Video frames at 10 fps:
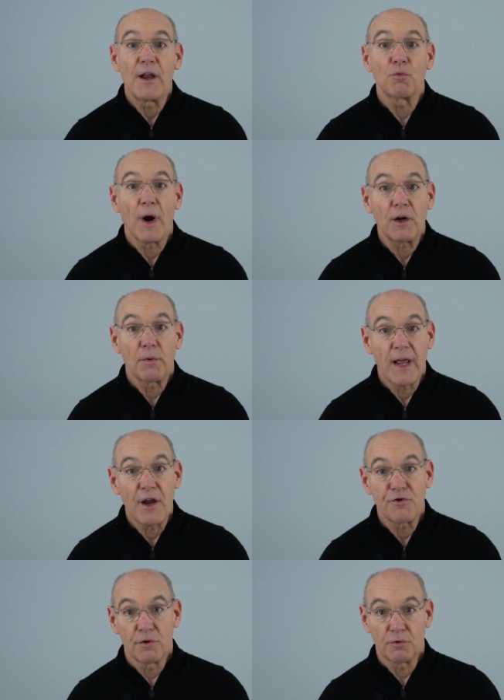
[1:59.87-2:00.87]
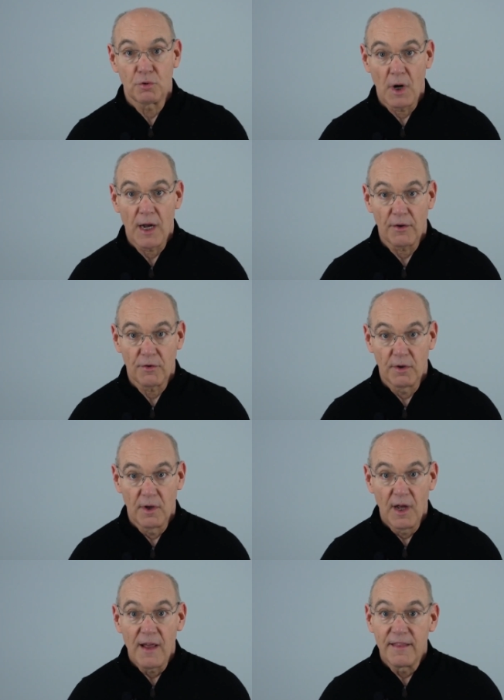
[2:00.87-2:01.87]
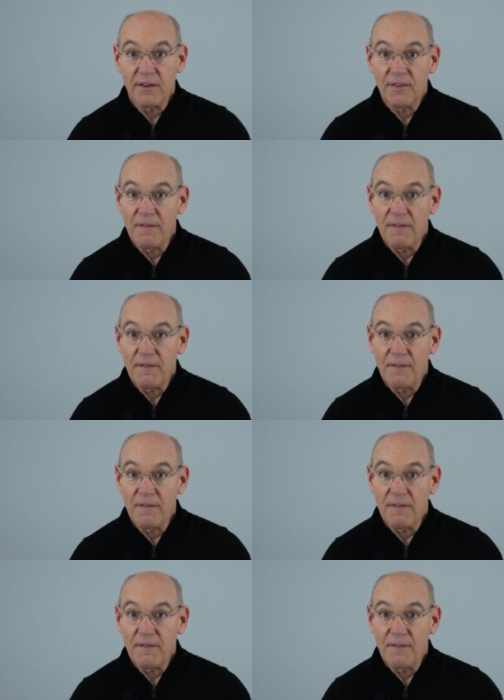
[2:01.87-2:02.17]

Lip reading: and recreational drugs. This